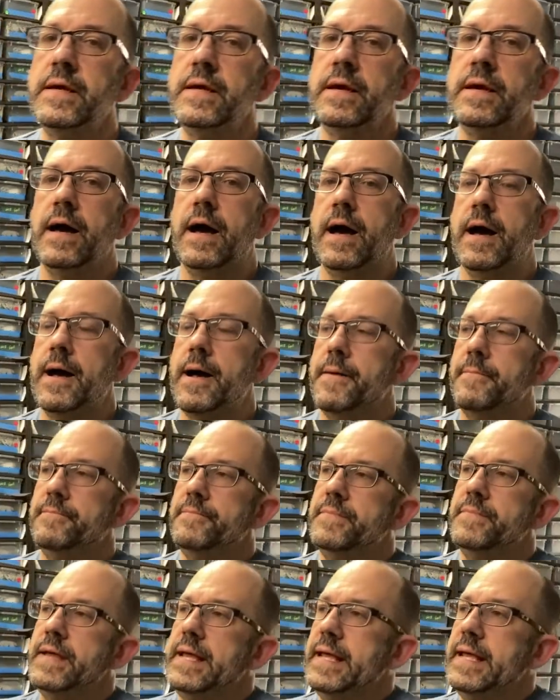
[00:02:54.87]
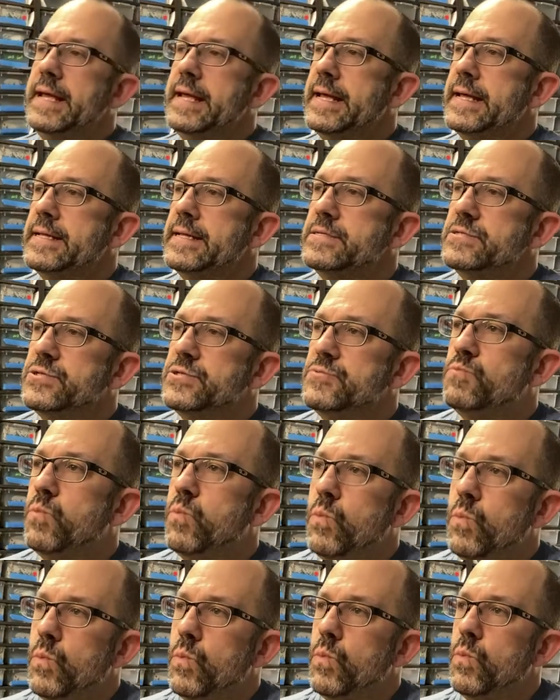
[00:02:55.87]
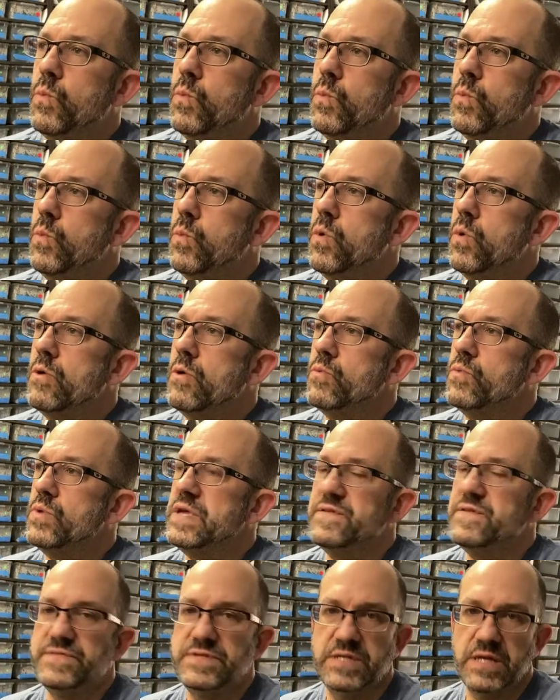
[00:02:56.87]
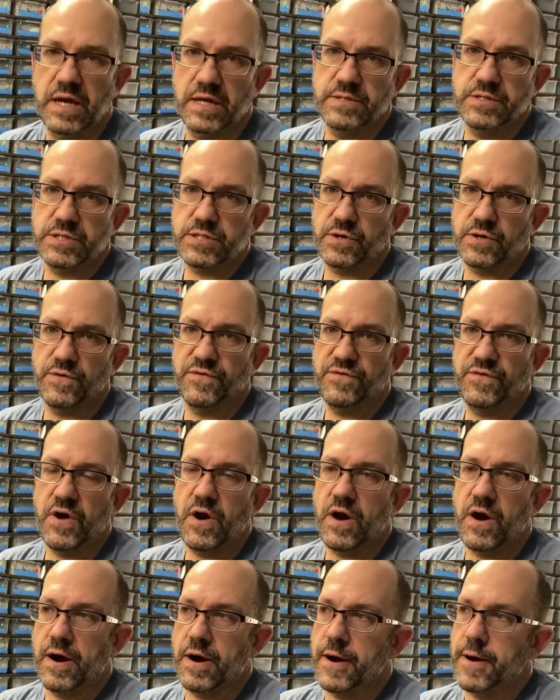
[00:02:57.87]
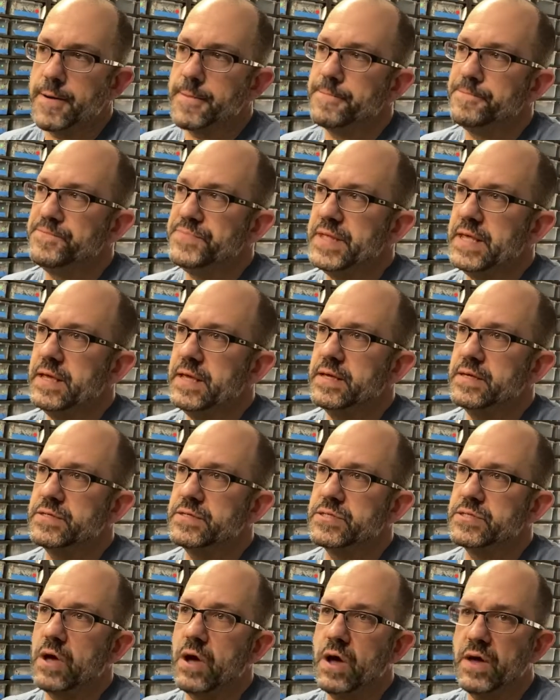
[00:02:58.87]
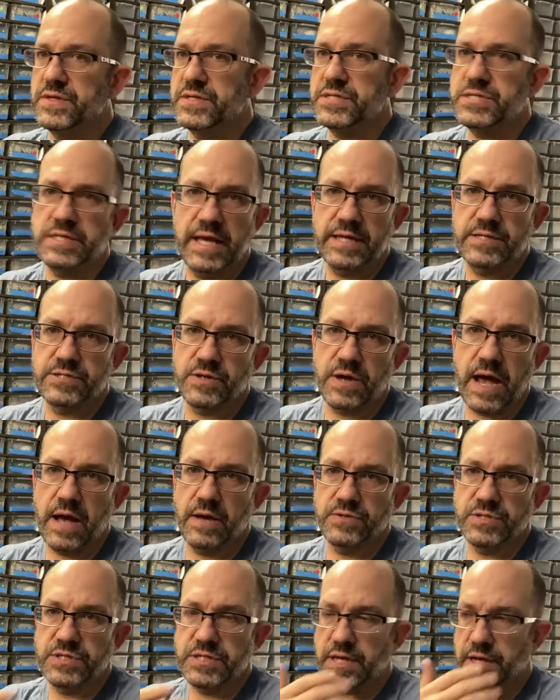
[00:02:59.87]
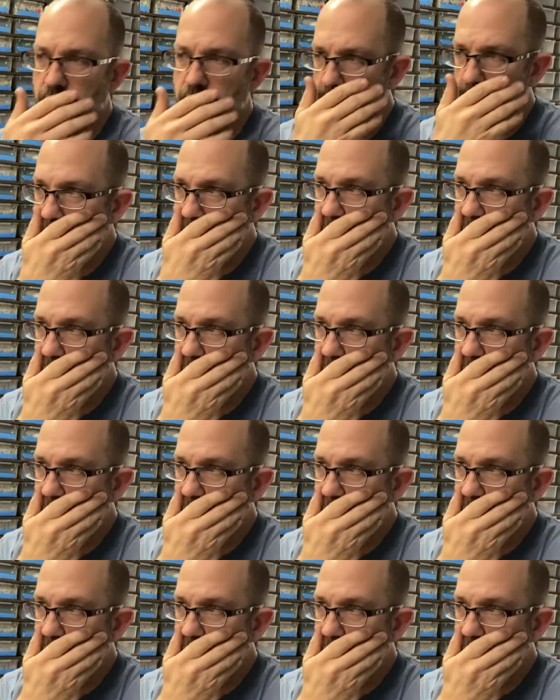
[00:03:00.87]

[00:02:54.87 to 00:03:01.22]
and what we've done so far is all the snakes are housed here.